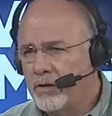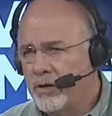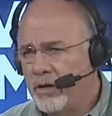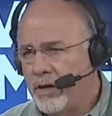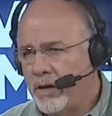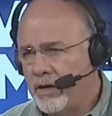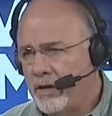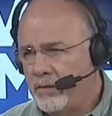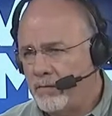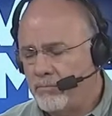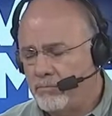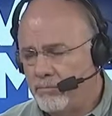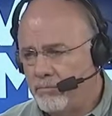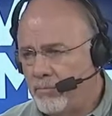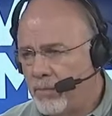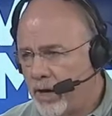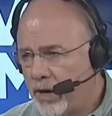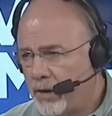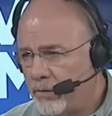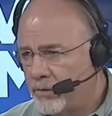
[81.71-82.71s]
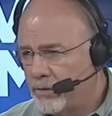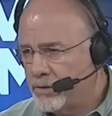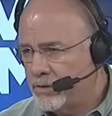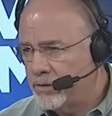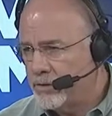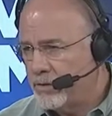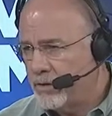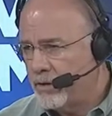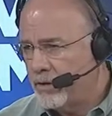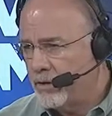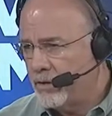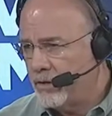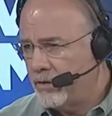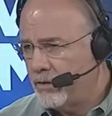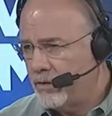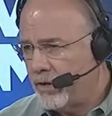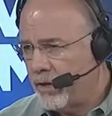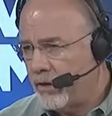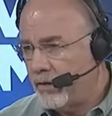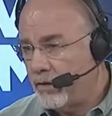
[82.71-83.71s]
and money was,
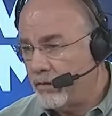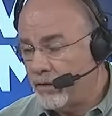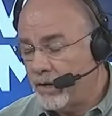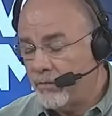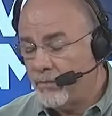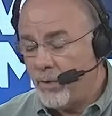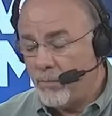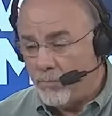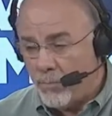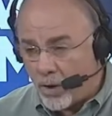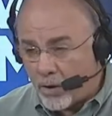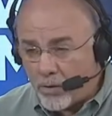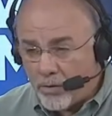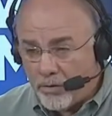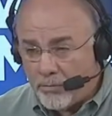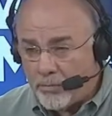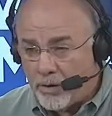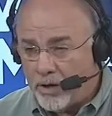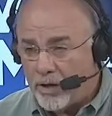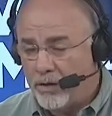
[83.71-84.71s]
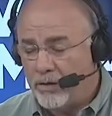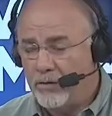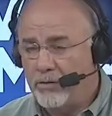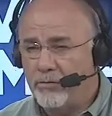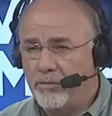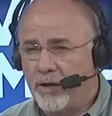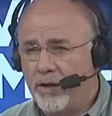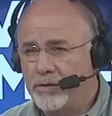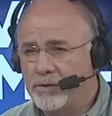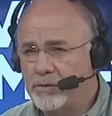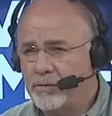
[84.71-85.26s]
and the government borrowed the money to do that.